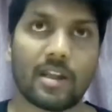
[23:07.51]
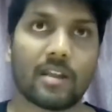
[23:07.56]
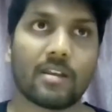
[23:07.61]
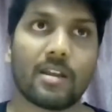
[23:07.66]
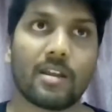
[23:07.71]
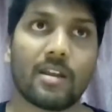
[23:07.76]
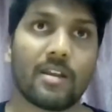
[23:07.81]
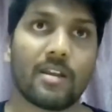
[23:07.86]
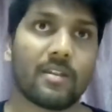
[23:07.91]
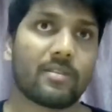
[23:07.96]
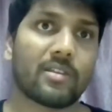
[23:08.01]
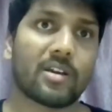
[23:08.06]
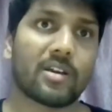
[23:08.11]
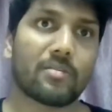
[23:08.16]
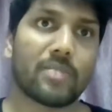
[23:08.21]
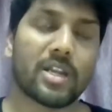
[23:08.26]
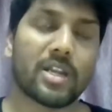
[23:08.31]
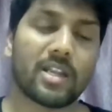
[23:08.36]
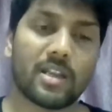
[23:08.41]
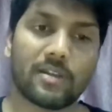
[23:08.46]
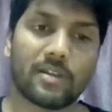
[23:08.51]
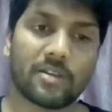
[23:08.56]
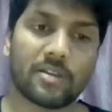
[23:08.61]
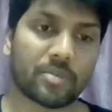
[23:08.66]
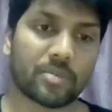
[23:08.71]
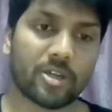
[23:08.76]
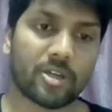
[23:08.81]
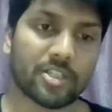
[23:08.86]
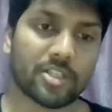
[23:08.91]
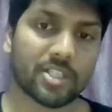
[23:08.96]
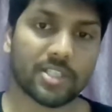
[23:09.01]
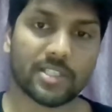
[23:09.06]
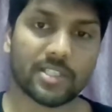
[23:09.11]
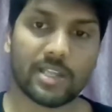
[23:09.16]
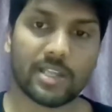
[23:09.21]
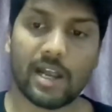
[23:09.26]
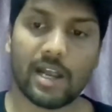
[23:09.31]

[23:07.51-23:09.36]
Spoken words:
And there are many other projects.